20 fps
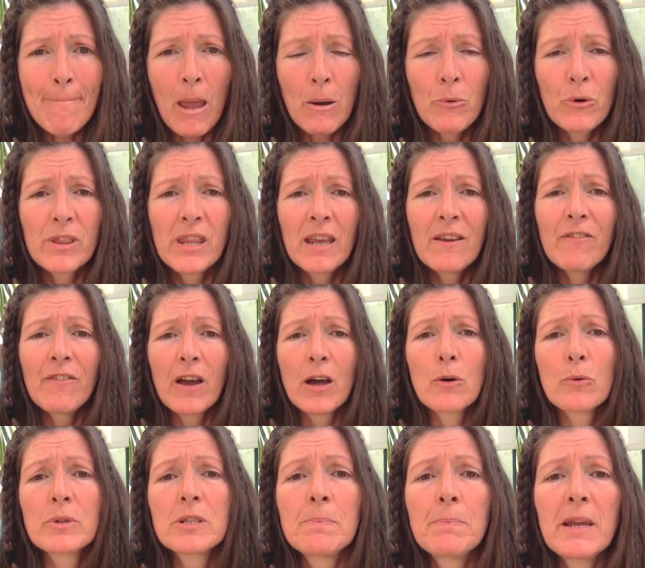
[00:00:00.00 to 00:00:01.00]
what they
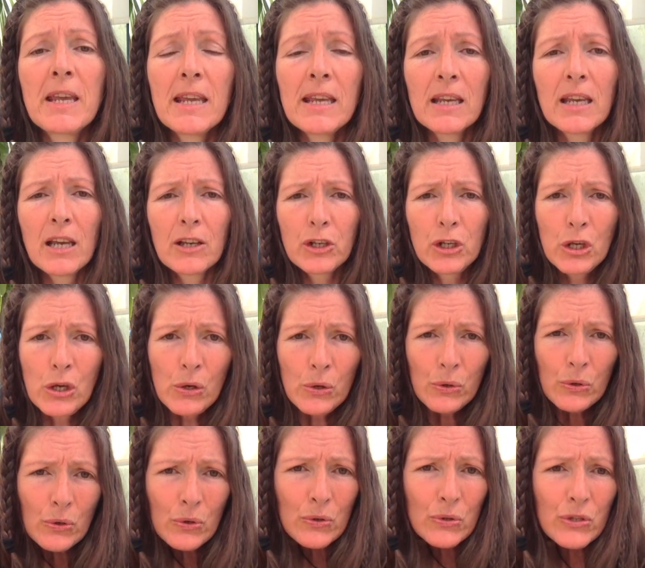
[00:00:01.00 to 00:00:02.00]
felt was being
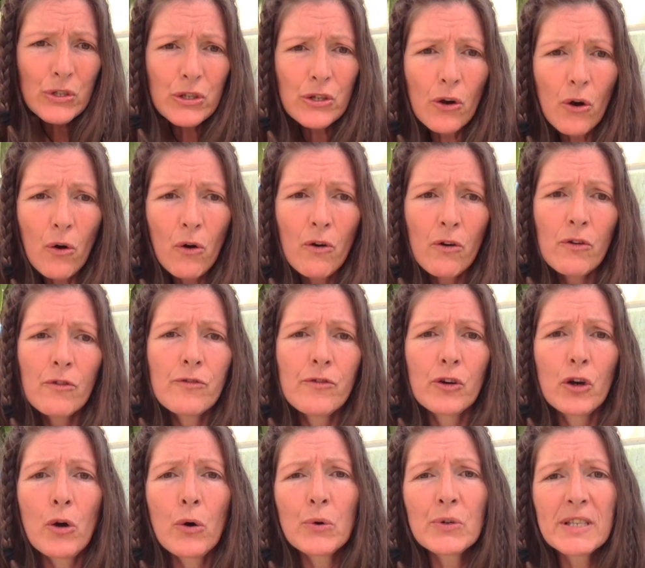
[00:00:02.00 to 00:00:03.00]
accused of
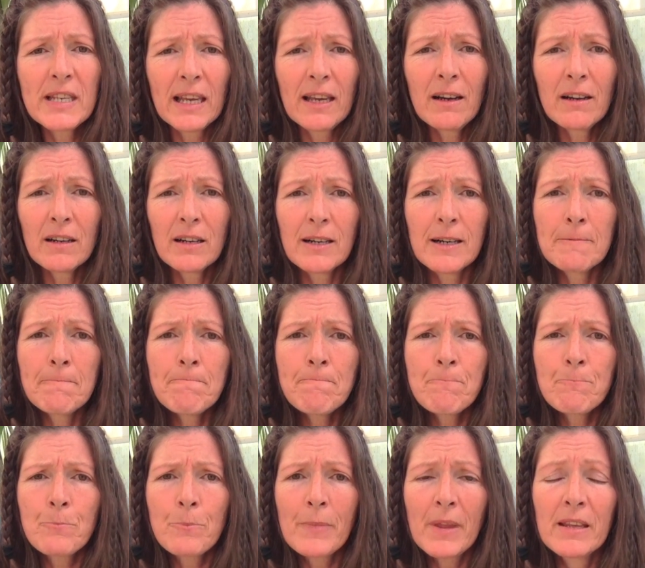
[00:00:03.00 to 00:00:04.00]
causing harm,
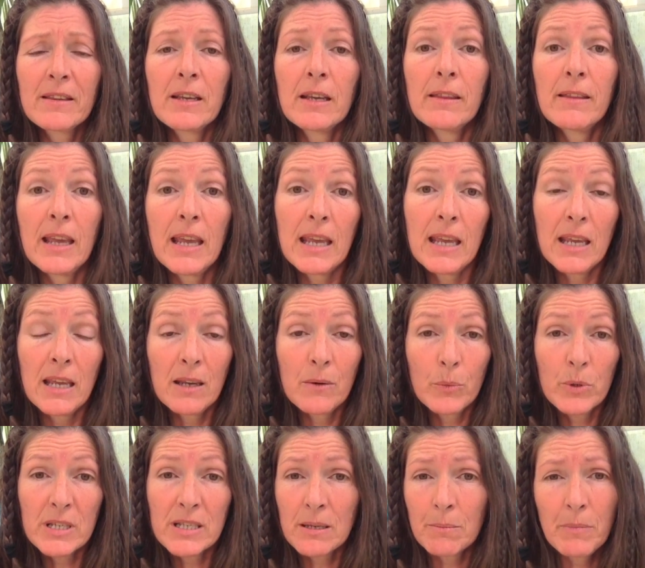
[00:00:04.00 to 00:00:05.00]
that they
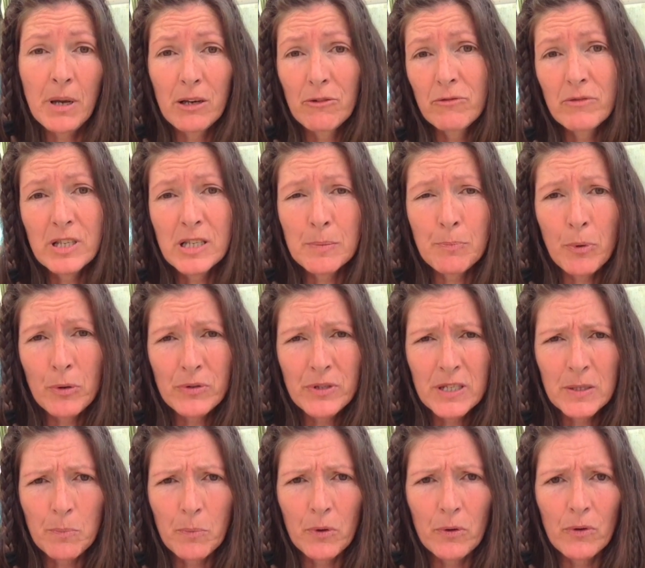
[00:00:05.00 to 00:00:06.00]
were somehow
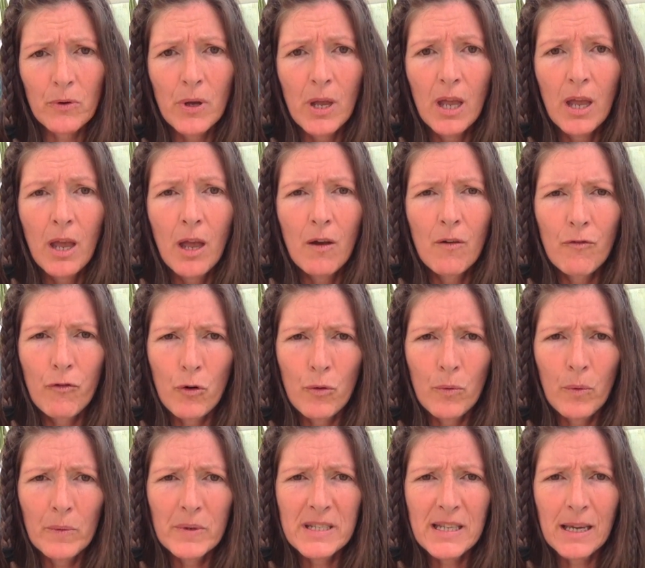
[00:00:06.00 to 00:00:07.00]
responsible for
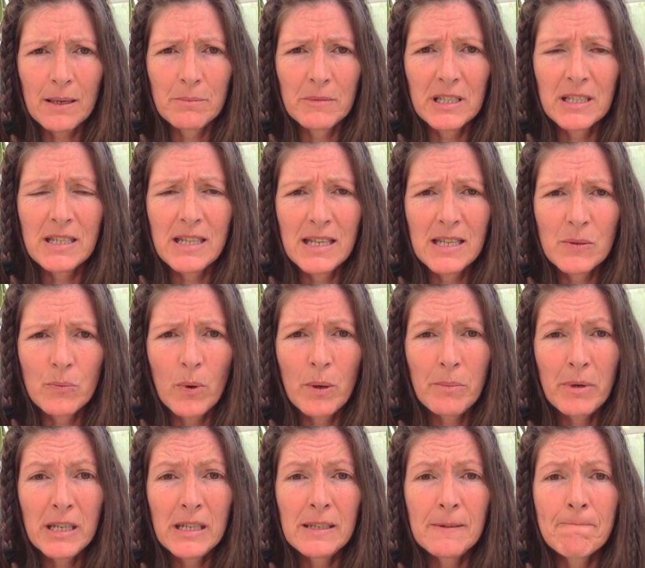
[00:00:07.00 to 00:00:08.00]
what was happening to these
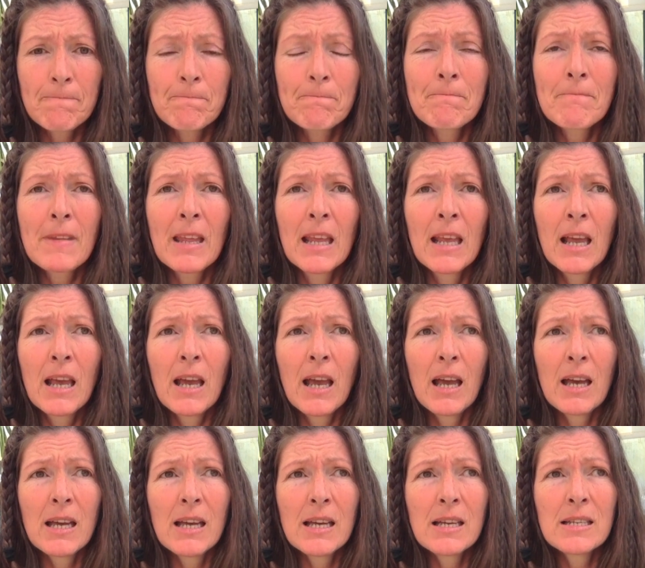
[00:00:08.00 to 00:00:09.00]
women.
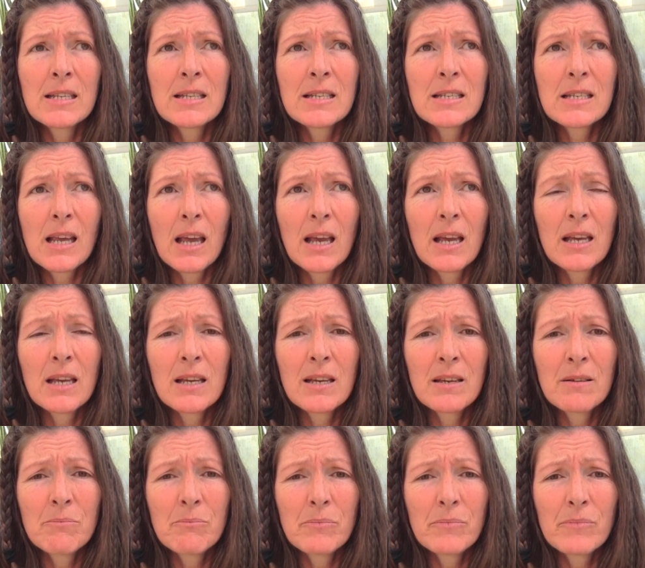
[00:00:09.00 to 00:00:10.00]
And
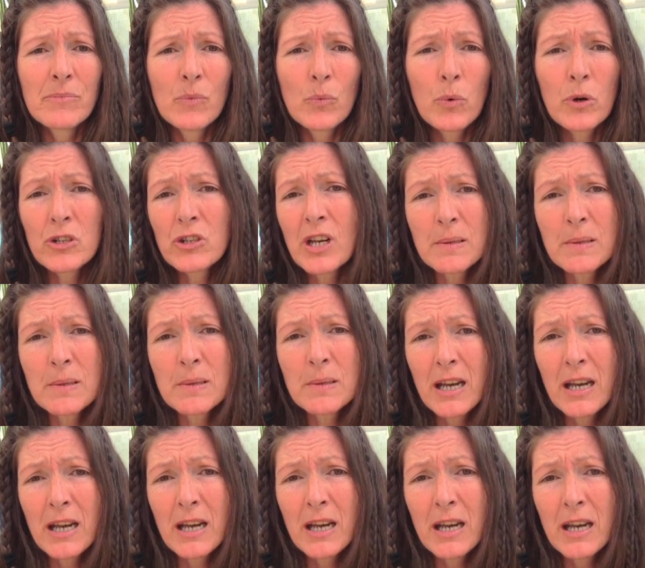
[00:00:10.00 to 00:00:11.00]
what
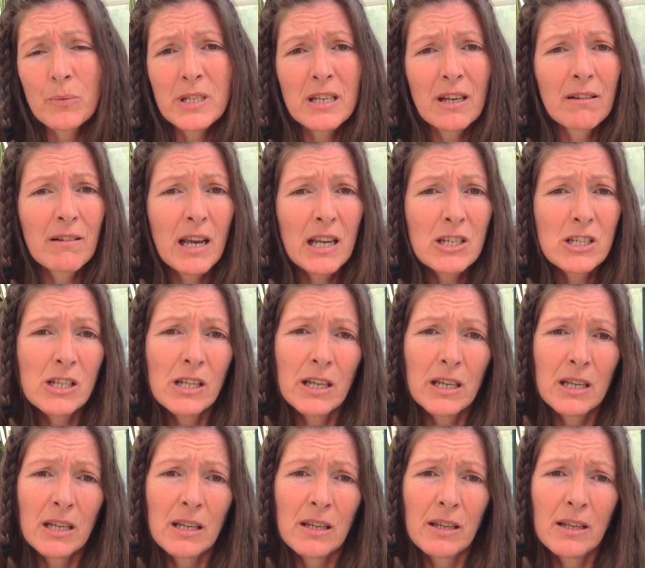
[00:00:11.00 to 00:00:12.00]
transpired was that
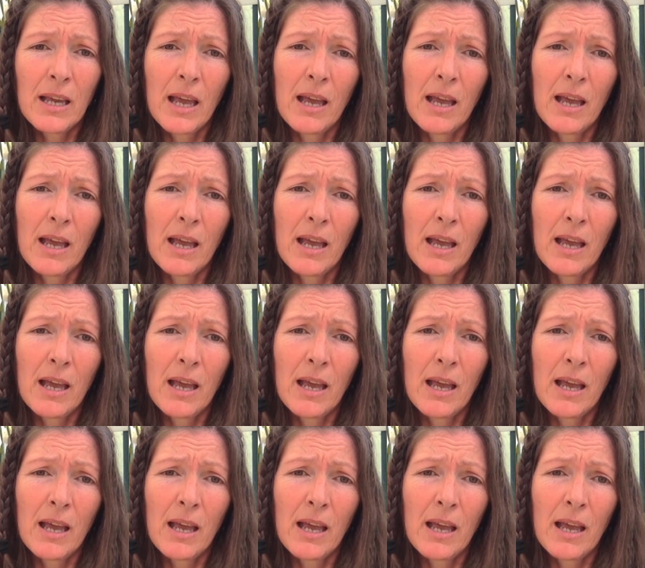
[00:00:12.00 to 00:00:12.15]
gradually